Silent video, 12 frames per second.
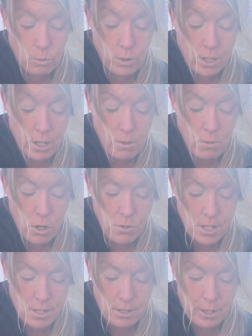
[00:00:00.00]
we're going to go
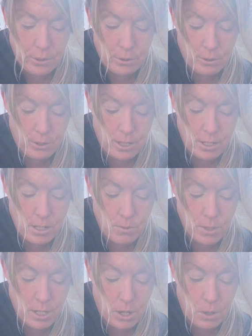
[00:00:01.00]
slow through this.
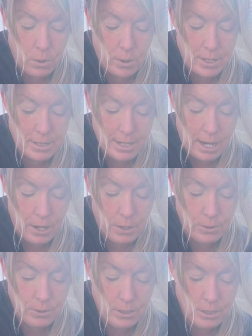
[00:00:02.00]
We go
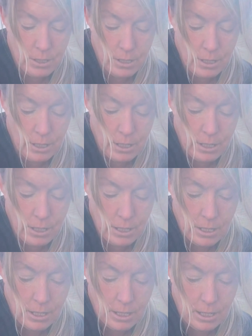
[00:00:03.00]
down,
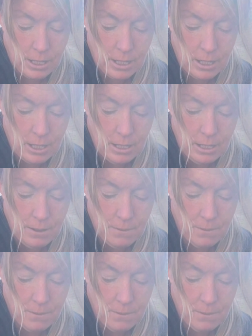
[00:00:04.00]
in,